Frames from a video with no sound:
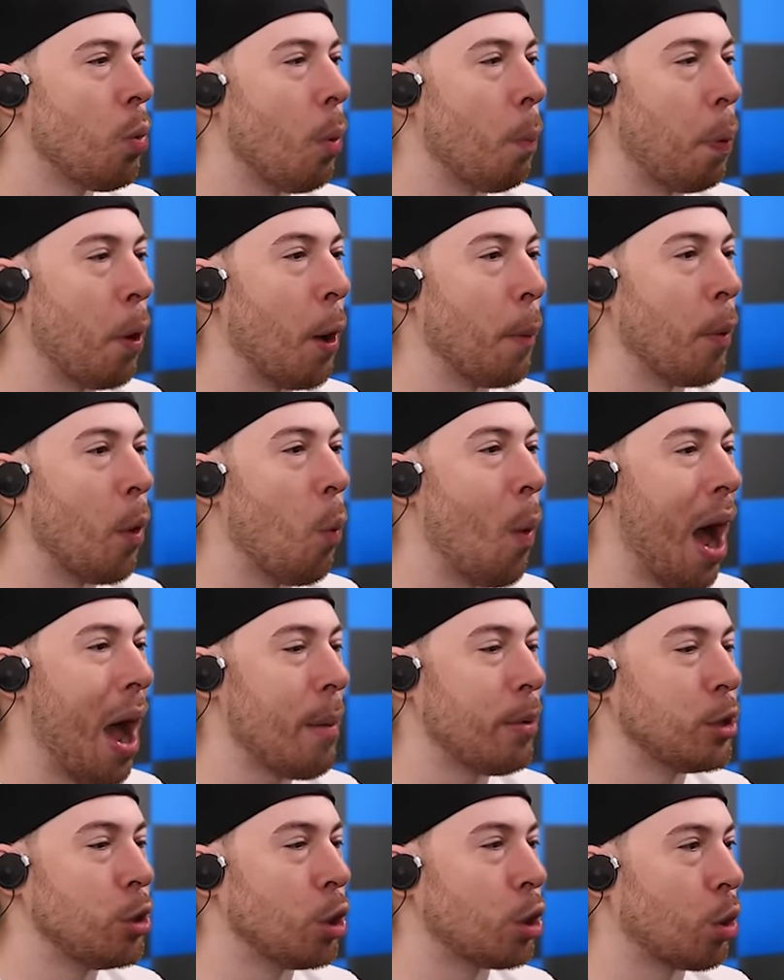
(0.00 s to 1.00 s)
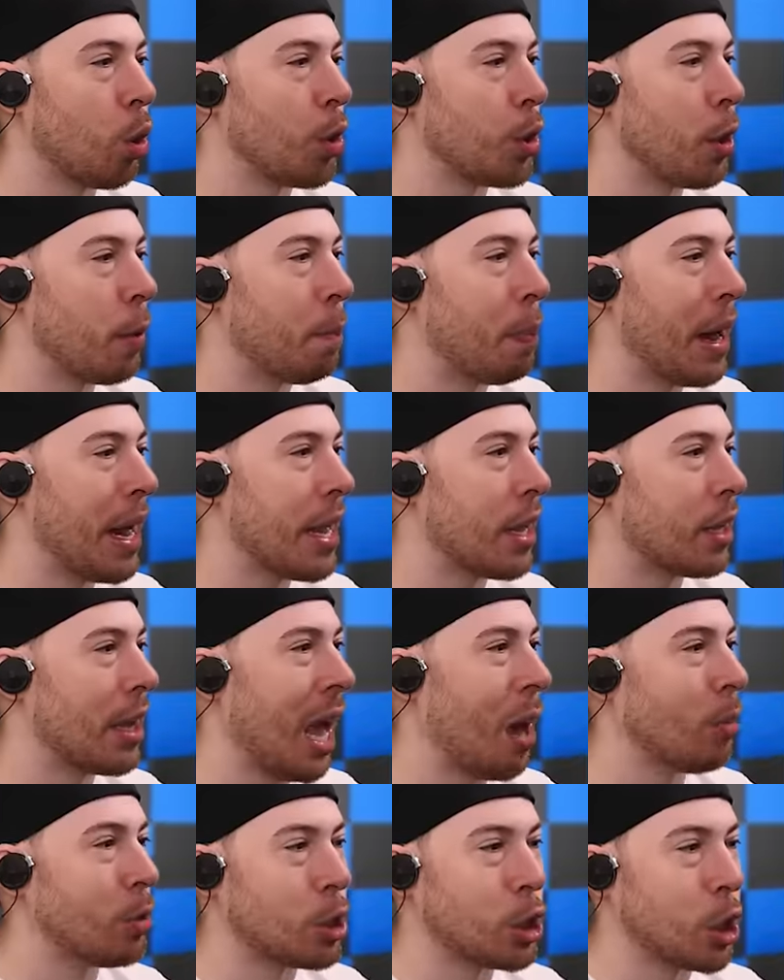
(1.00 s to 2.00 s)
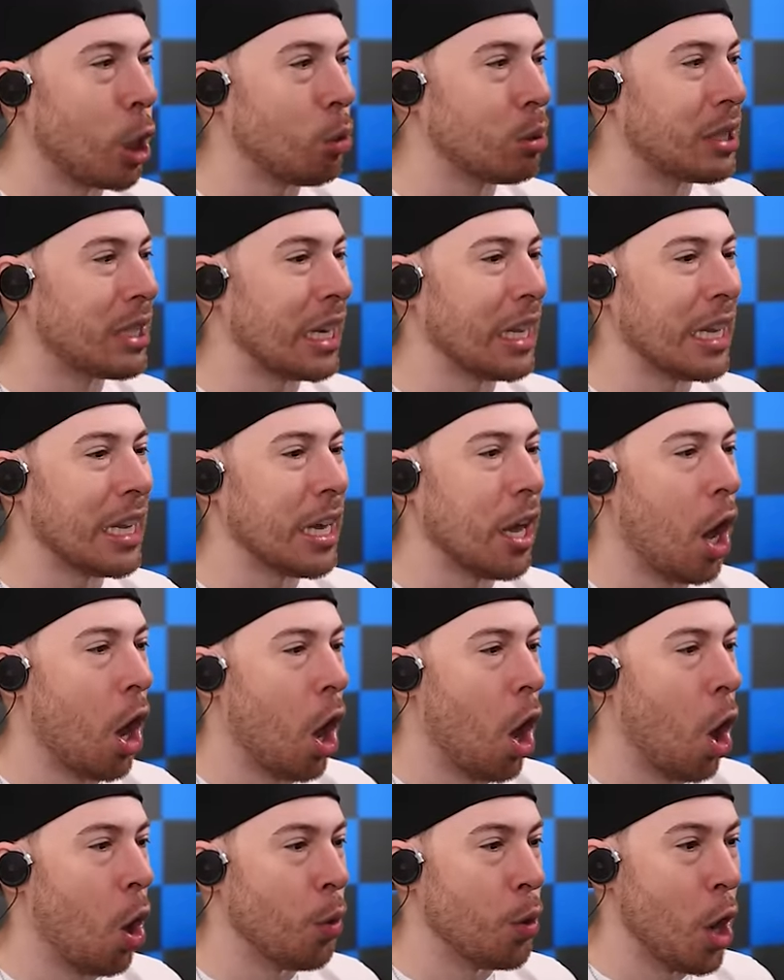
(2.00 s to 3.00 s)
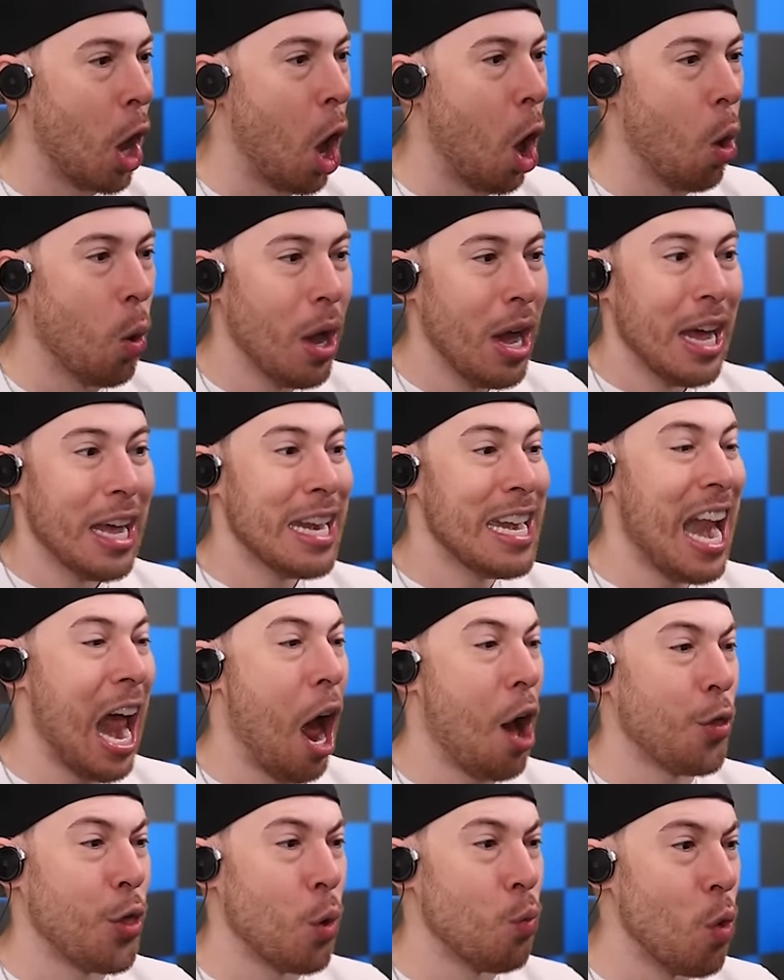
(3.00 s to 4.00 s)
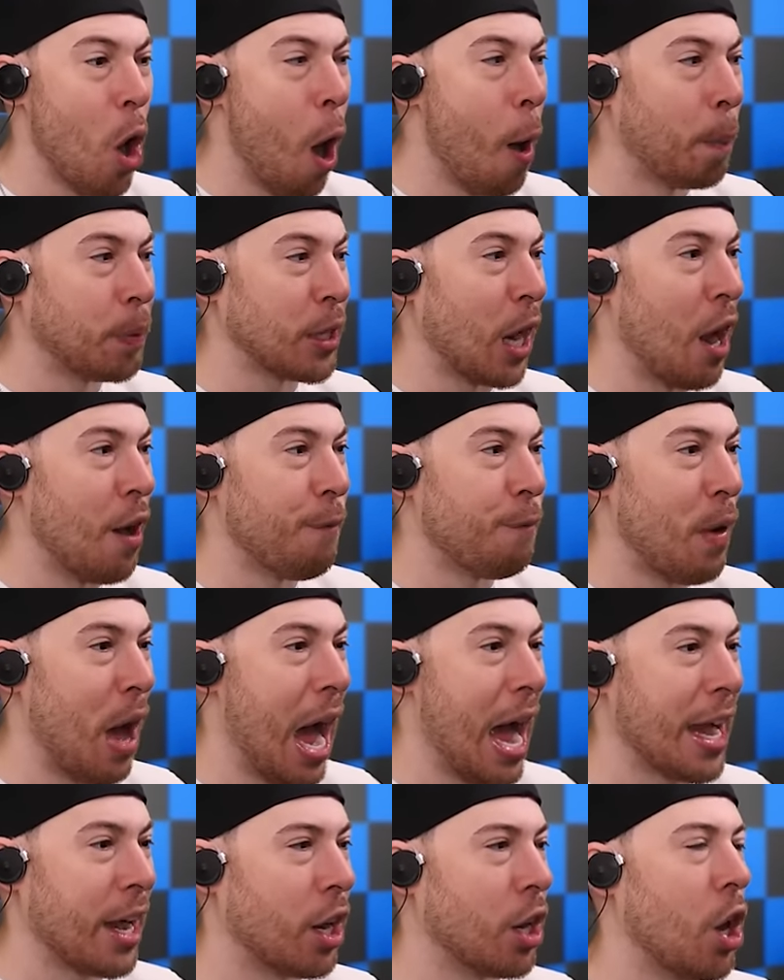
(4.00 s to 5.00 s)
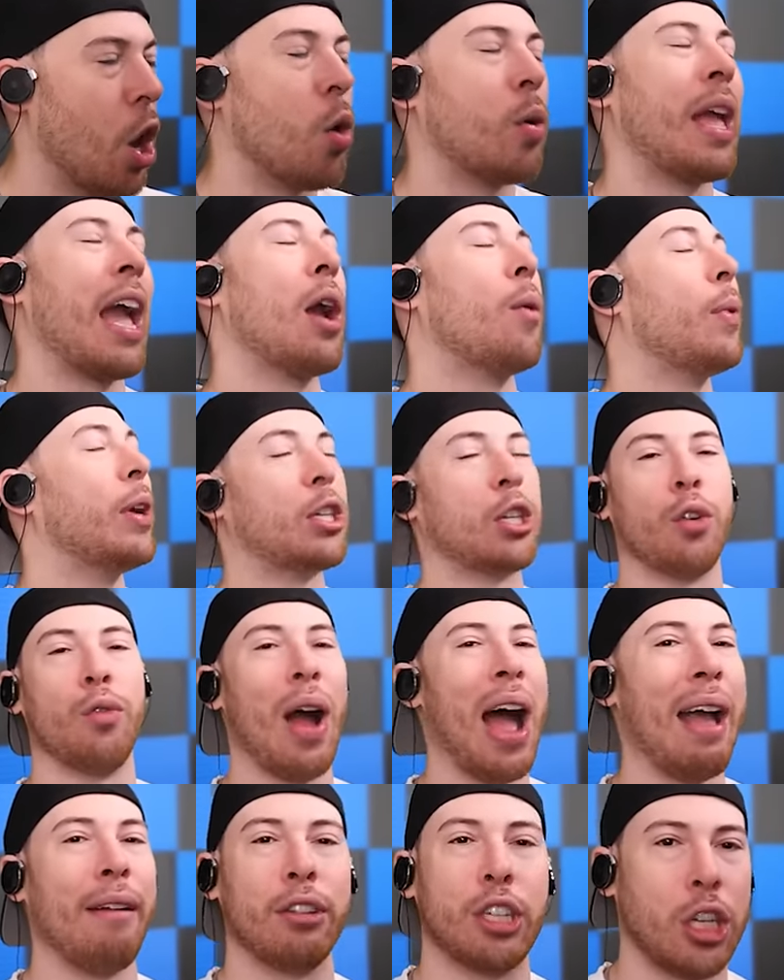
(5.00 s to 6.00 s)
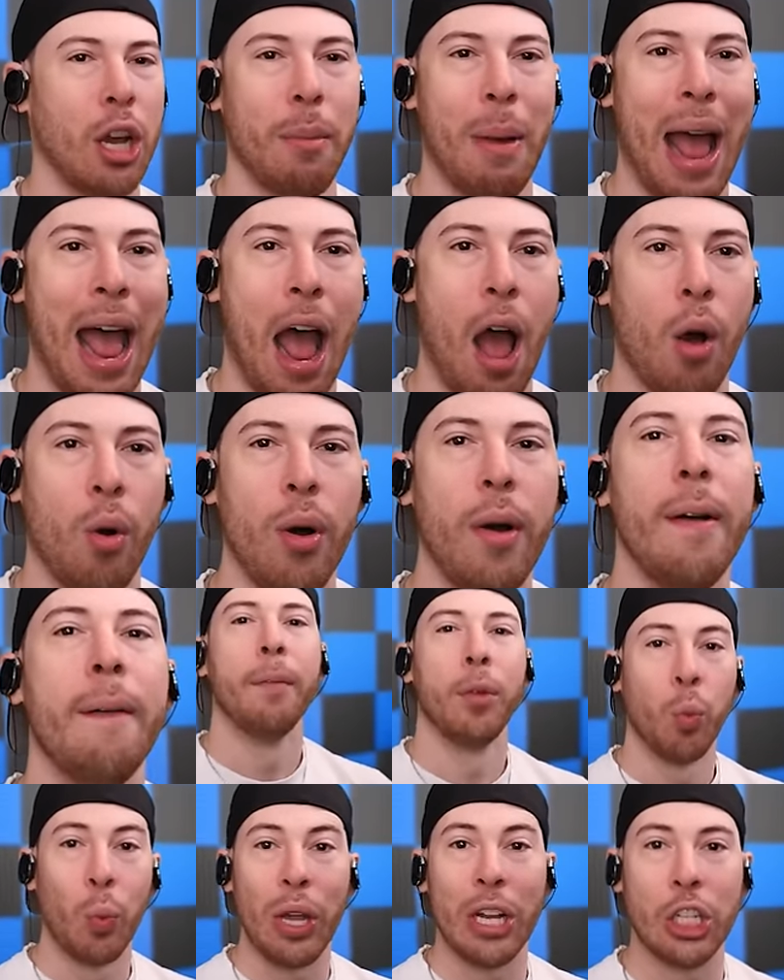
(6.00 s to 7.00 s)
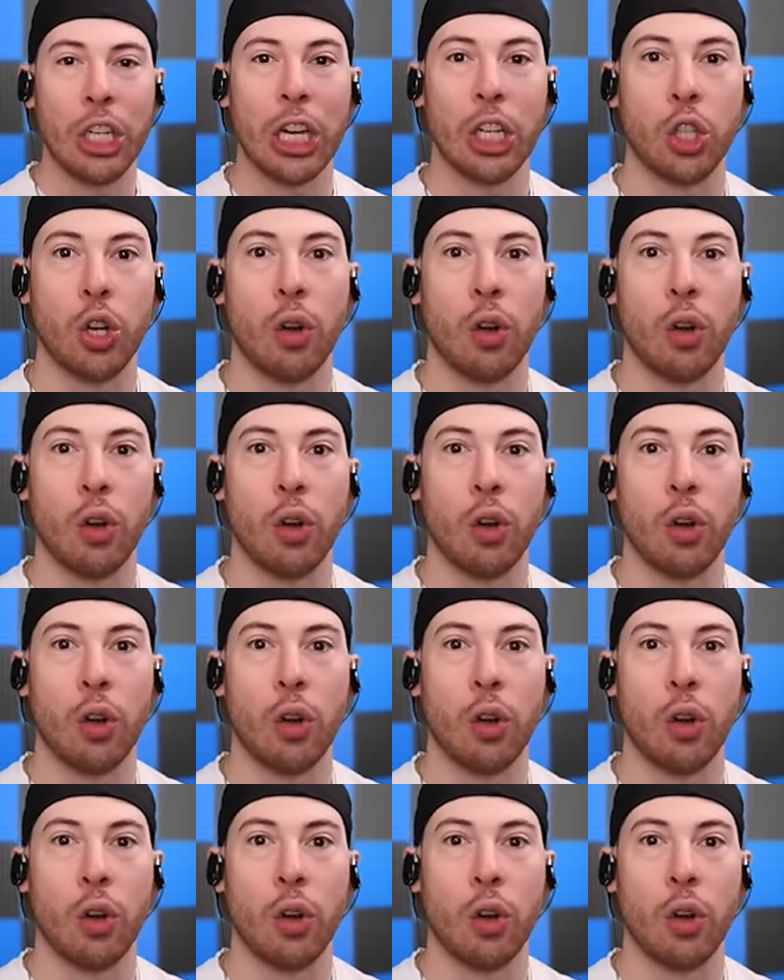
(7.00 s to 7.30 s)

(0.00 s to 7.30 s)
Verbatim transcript: Purple, why would you throw your bike? That was so silly. Oh no. Now the rope's on fire. Okay, we survived. Somehow we just